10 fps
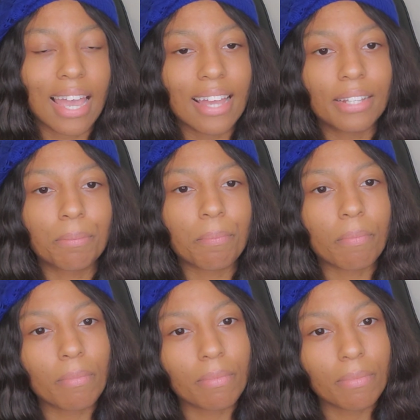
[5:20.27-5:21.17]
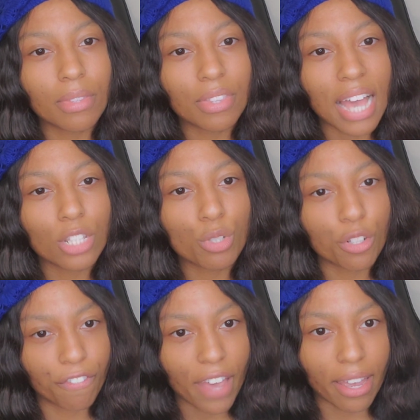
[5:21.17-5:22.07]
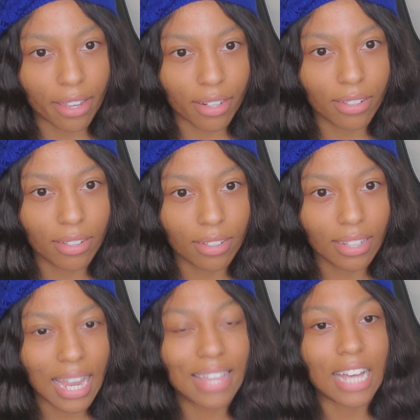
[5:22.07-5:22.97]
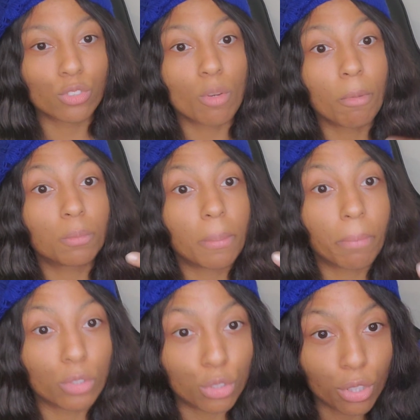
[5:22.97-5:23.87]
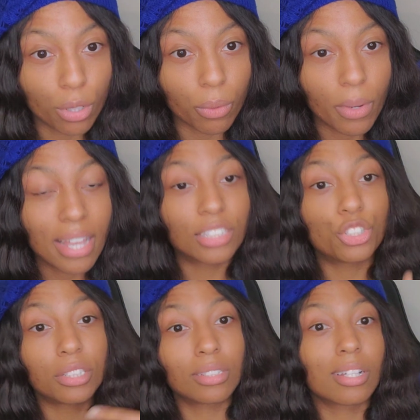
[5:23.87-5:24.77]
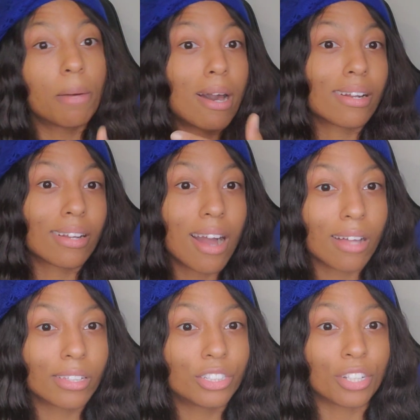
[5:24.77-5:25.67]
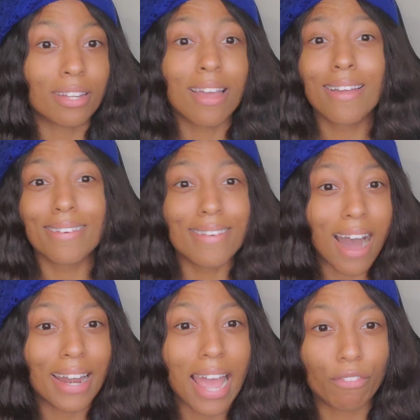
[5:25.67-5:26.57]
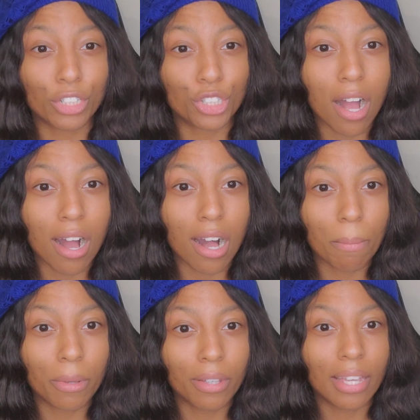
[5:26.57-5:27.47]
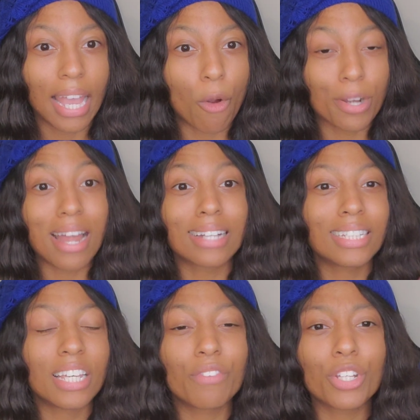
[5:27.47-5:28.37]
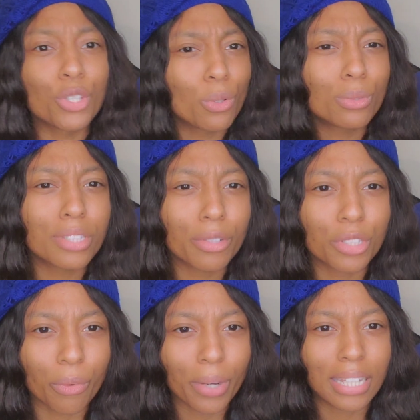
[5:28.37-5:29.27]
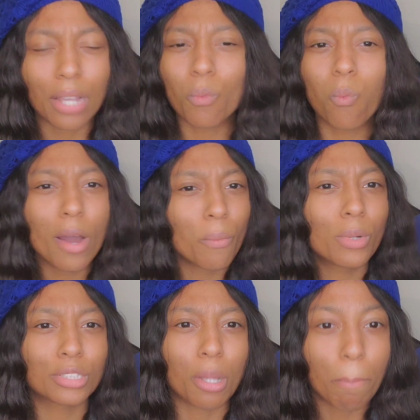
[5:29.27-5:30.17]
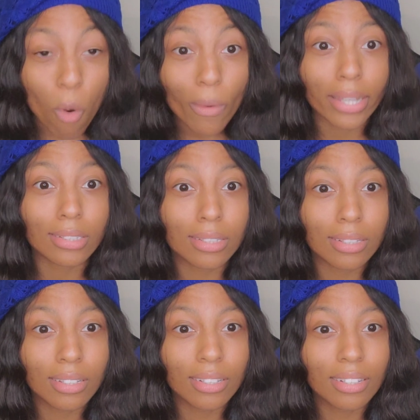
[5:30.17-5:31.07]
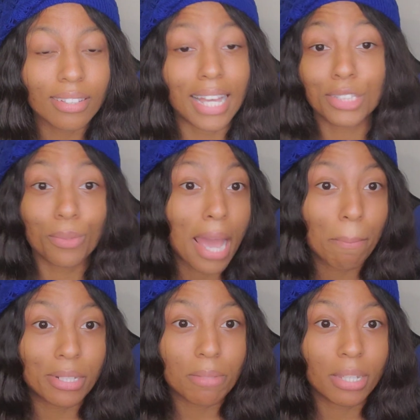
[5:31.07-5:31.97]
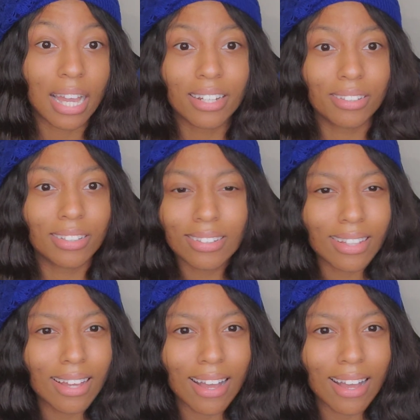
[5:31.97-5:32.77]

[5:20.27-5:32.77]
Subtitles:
And that's what you're fed. And that's what most people do, just to come out of college and not have a job or not to even use their degree. Like, what was the point? That's what happened to me. I didn't